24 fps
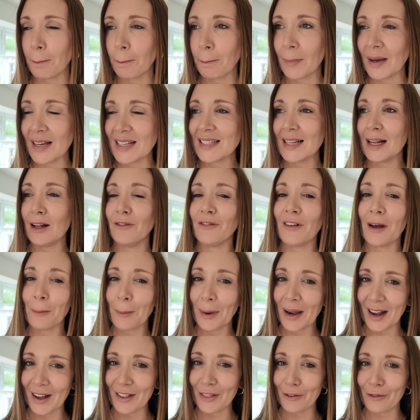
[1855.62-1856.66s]
myself and
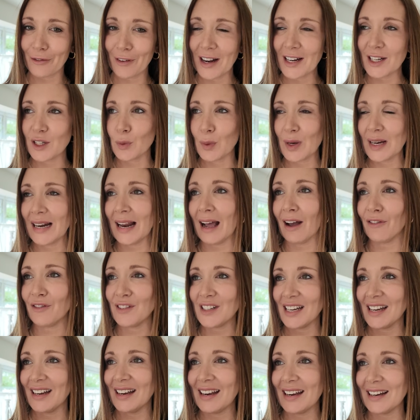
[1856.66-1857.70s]
my other friend. We left
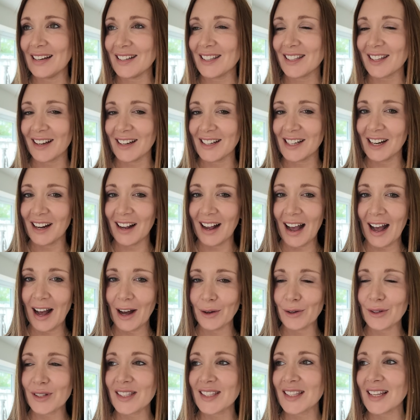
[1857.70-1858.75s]
it inside her
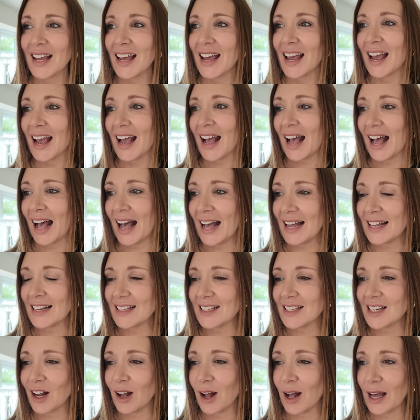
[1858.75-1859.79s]
house.
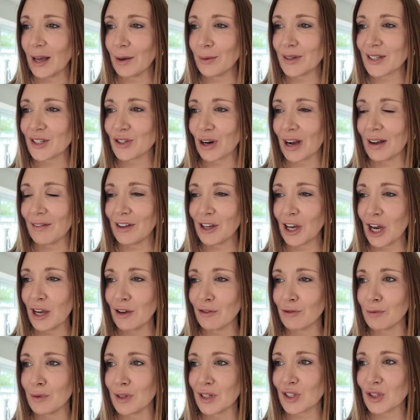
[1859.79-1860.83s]
And I was driving home
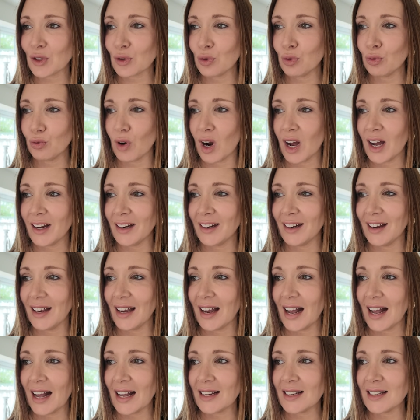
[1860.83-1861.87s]
from the school run,
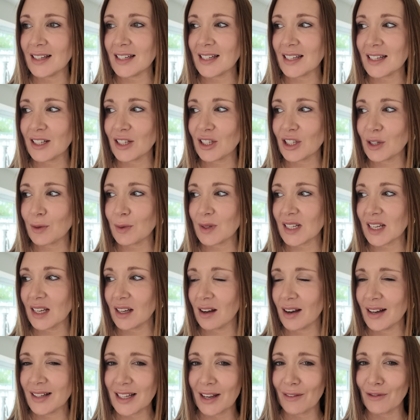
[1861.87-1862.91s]
and she was like,
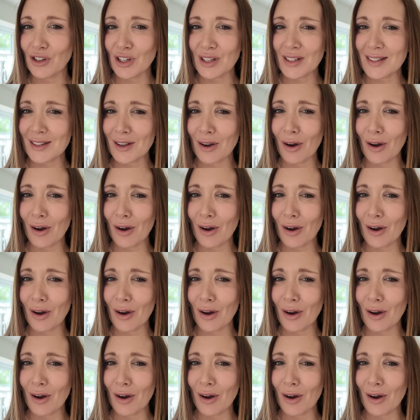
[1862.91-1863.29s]
guys, I've just